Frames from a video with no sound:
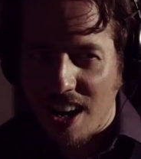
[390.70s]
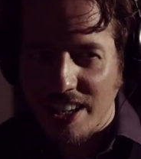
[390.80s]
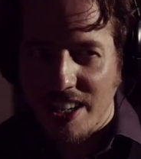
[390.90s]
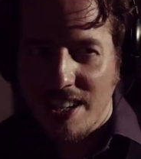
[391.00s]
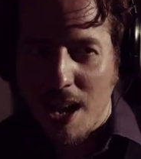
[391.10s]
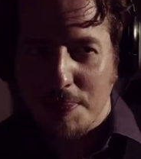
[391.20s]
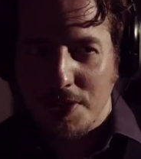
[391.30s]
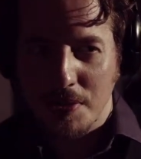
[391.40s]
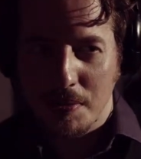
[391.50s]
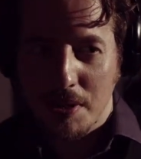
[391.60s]
lucky
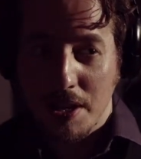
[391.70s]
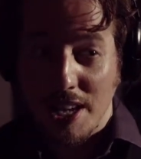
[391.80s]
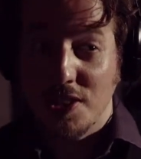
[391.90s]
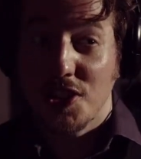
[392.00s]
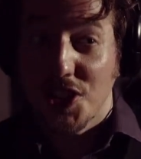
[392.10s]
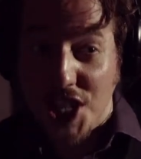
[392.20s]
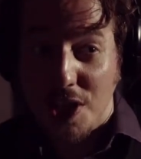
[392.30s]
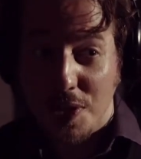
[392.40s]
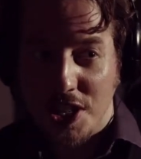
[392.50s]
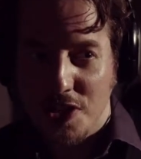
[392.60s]
capsule has a secret